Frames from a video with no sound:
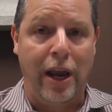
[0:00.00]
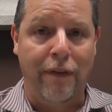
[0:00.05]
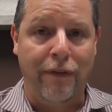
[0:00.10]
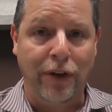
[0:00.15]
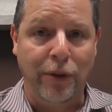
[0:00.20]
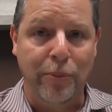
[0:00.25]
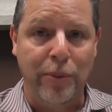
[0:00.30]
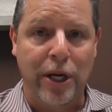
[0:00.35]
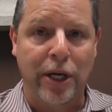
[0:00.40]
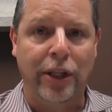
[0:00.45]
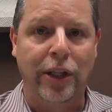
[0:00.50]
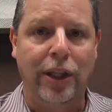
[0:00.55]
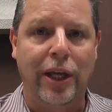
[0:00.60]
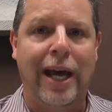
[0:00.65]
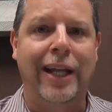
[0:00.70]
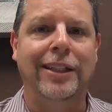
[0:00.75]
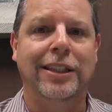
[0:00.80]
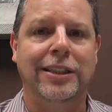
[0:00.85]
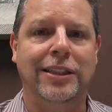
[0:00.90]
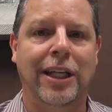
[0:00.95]
every month
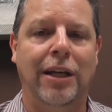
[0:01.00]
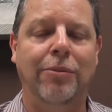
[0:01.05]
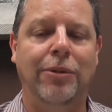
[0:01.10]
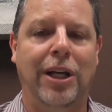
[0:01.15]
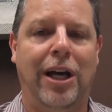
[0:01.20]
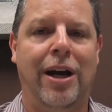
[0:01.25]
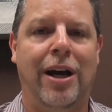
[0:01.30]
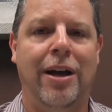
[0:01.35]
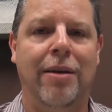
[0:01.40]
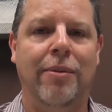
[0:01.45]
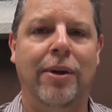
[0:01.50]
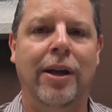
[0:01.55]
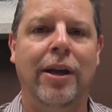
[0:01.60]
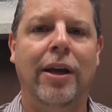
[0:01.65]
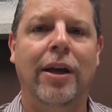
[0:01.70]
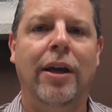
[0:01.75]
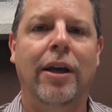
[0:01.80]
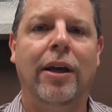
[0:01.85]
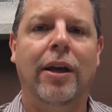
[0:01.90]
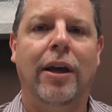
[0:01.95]
at the same time,
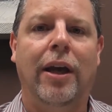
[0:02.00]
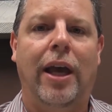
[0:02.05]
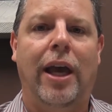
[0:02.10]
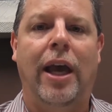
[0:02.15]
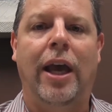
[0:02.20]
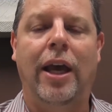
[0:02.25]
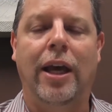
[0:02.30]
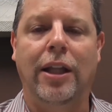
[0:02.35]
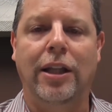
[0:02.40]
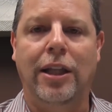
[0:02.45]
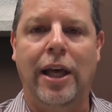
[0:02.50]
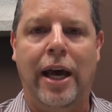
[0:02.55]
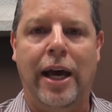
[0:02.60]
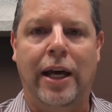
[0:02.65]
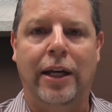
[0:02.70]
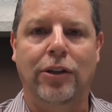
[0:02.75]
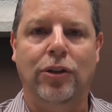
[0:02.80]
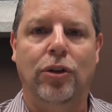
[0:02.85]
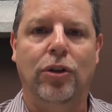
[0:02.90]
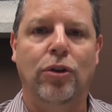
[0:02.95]
and
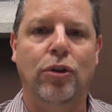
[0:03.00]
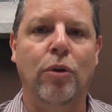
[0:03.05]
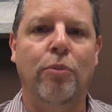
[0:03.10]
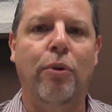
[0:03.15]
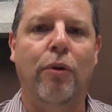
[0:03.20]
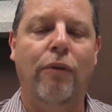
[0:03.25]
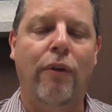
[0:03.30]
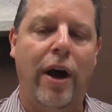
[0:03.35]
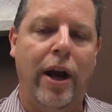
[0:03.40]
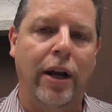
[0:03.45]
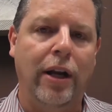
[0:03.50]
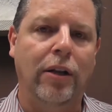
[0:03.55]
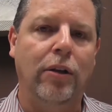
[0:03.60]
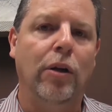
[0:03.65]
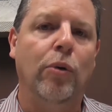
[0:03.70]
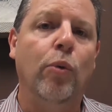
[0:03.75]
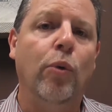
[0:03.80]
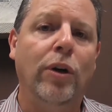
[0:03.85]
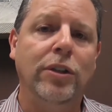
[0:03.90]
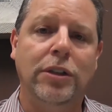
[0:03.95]
that you provide
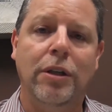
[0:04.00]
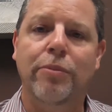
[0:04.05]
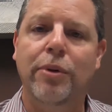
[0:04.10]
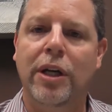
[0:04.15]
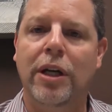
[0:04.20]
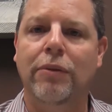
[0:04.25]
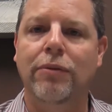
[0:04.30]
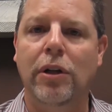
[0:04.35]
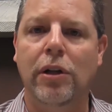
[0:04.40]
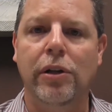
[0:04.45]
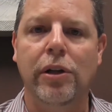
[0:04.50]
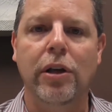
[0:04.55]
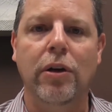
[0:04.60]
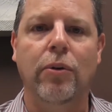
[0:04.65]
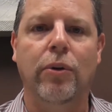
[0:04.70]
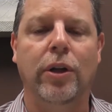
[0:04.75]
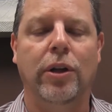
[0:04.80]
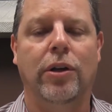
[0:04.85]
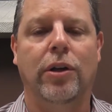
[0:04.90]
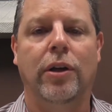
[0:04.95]
it once they become
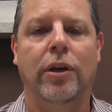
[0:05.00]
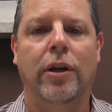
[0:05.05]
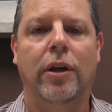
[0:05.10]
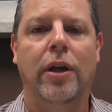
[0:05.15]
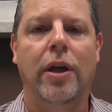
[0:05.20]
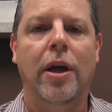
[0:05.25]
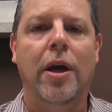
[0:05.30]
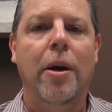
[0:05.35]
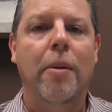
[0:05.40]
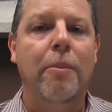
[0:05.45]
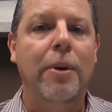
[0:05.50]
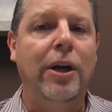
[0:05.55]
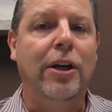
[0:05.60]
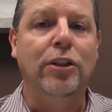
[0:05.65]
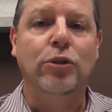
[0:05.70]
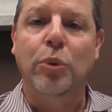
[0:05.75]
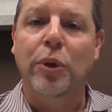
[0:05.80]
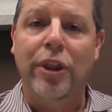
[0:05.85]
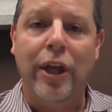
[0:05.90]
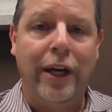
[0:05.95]
delinquent.
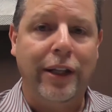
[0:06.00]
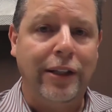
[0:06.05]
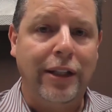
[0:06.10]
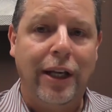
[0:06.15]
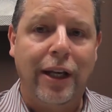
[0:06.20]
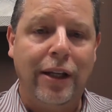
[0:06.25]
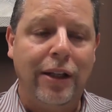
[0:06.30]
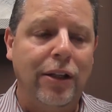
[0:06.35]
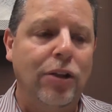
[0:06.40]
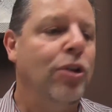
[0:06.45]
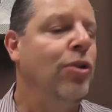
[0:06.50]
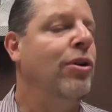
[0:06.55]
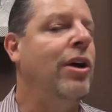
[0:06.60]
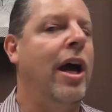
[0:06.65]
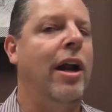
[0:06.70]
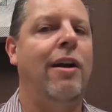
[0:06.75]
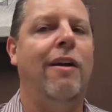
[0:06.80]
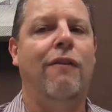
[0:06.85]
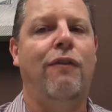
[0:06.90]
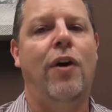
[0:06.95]
Because without that, you
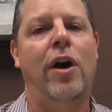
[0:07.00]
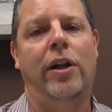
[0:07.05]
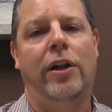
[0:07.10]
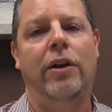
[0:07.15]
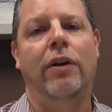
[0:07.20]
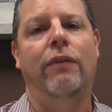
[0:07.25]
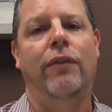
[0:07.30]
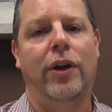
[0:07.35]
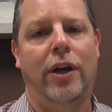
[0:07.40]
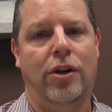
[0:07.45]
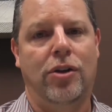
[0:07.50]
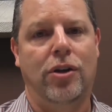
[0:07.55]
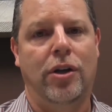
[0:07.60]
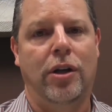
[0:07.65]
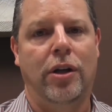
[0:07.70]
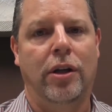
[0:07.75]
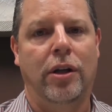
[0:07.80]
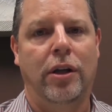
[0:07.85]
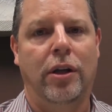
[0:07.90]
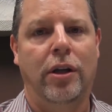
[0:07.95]
cannot file an
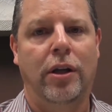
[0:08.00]
eviction.